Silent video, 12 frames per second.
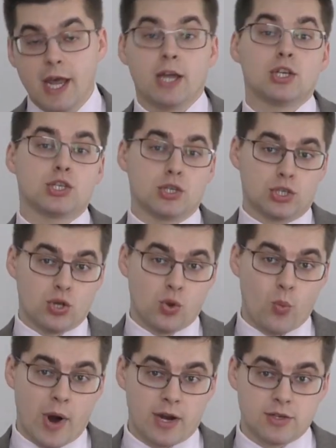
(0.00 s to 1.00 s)
and to, to
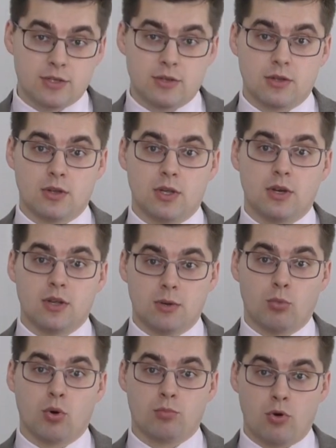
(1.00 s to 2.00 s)
the West uh, in,
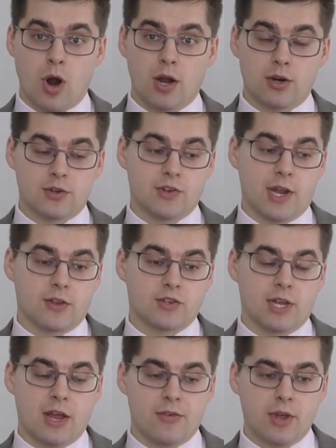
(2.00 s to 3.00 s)
in, a more broader
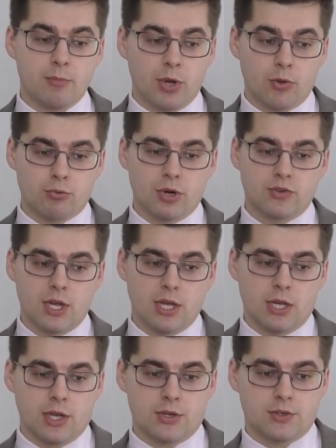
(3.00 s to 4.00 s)
sense. And I think
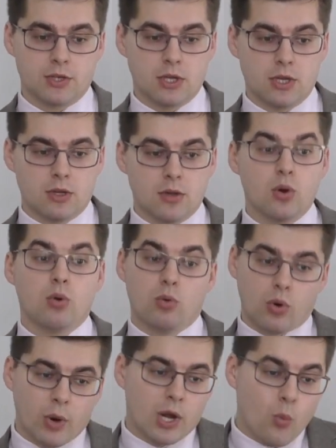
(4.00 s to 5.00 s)
Belarus is
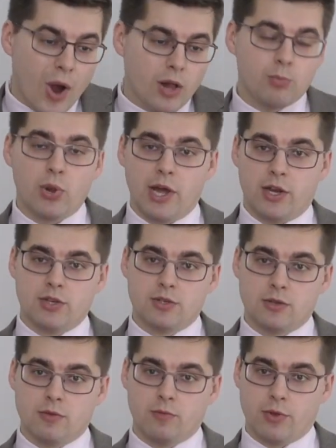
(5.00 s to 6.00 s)
quite well
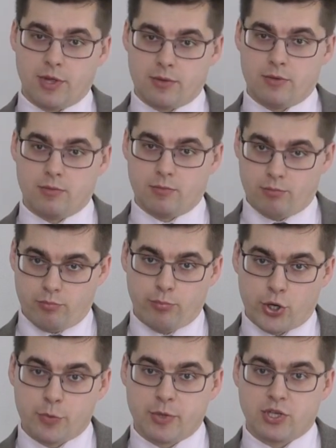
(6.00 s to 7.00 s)
placed for that
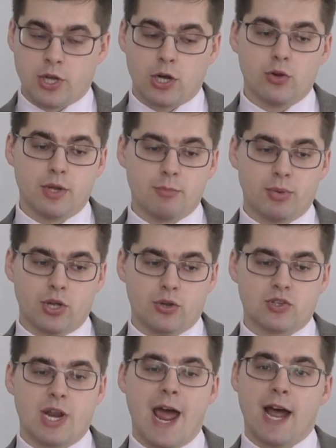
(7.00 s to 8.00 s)
purpose, not only
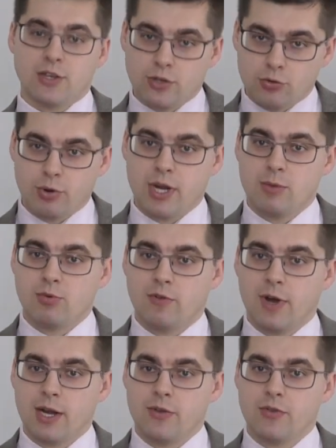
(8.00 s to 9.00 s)
because it has already
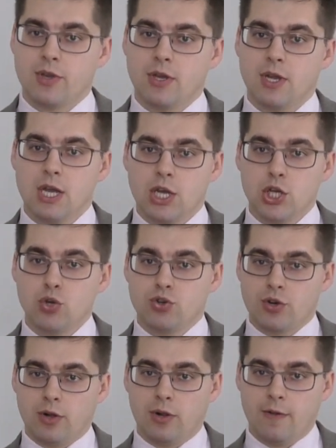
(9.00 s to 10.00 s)
provided the
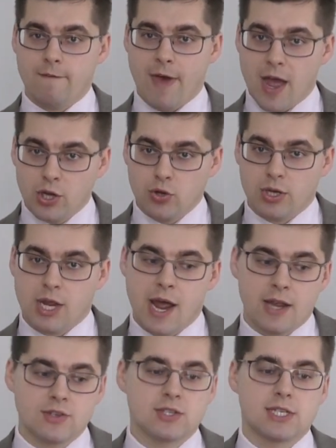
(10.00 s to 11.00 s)
neutral venue and it
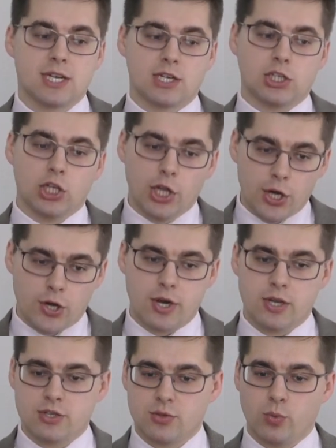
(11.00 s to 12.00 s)
has
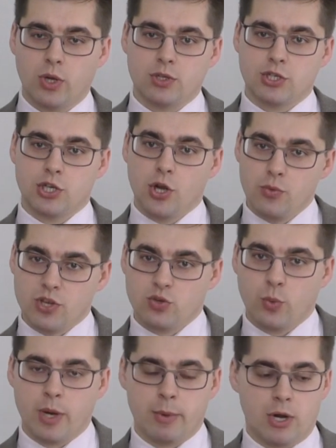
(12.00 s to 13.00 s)
declared its will to go
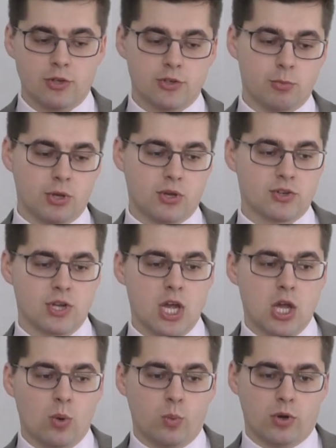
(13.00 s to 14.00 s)
this way, but also because
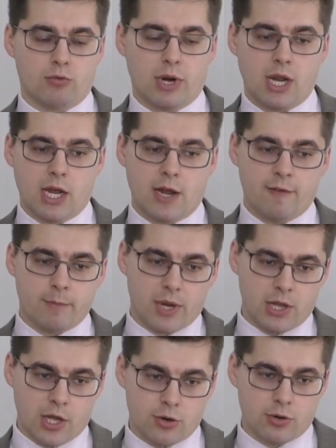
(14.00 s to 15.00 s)
we already have
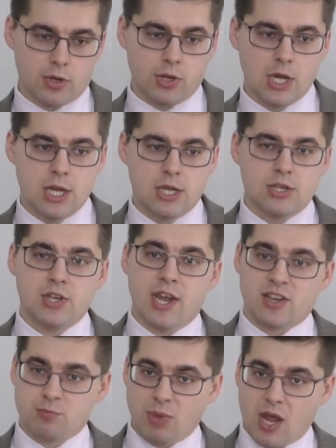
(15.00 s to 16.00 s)
bilateral
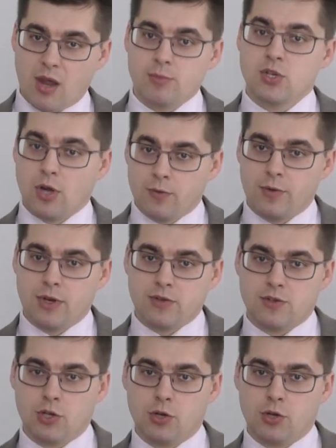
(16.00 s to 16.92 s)
CSBMs, confidence